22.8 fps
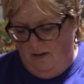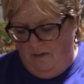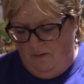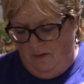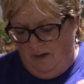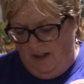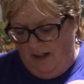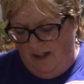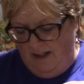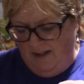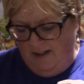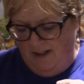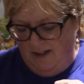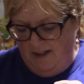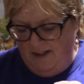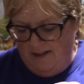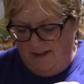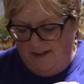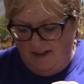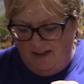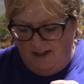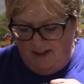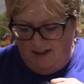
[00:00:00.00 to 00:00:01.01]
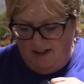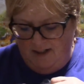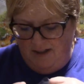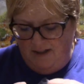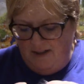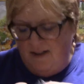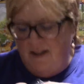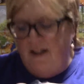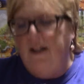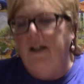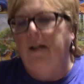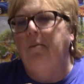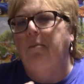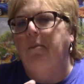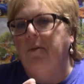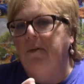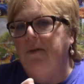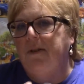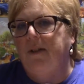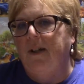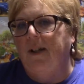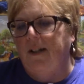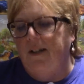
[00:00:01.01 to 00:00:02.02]
Well, I got a sign, and
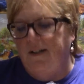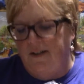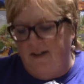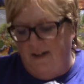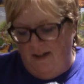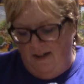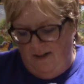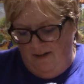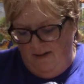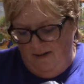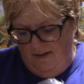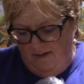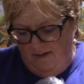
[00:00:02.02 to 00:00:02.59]
Bruce got a sign.